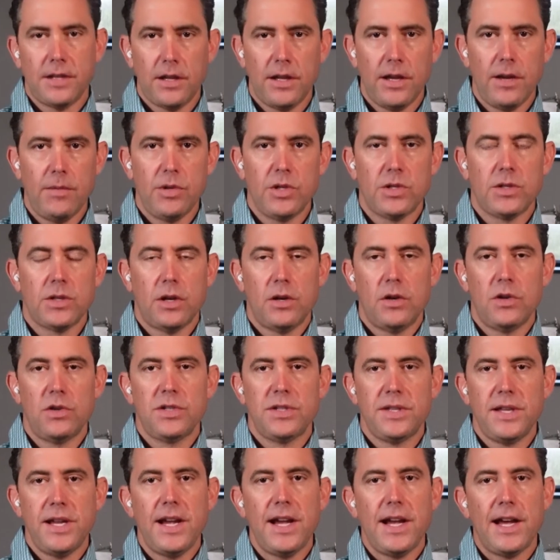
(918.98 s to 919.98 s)
claimants to
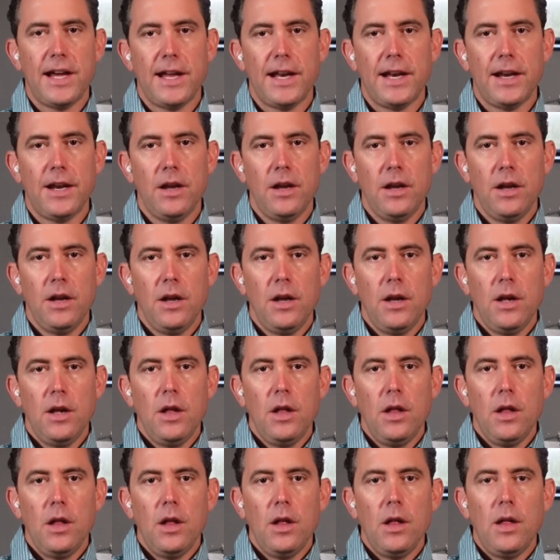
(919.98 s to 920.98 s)
understand
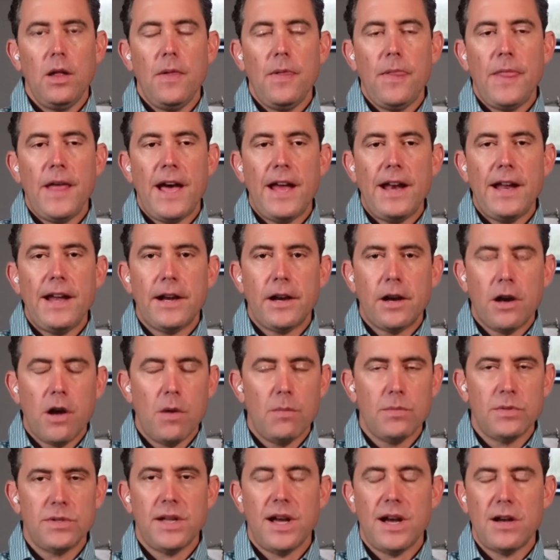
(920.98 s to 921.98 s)
that it
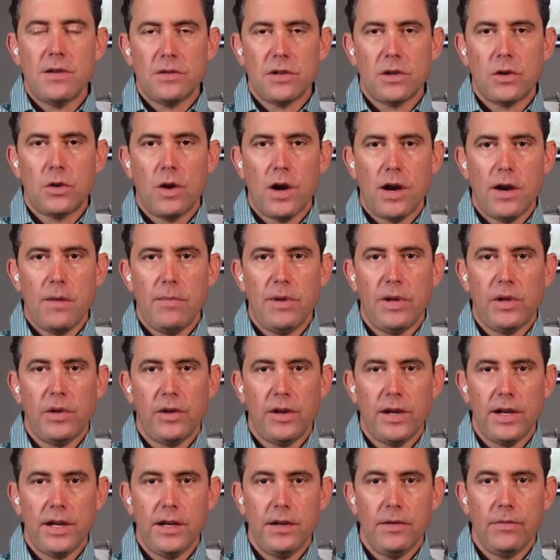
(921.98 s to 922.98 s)
comes down to
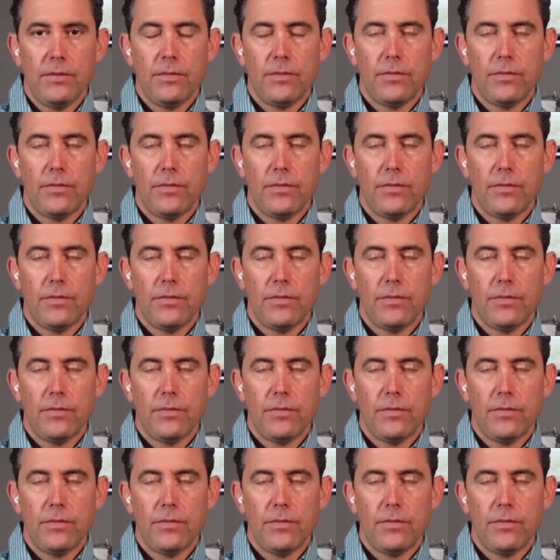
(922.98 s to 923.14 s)
credibility.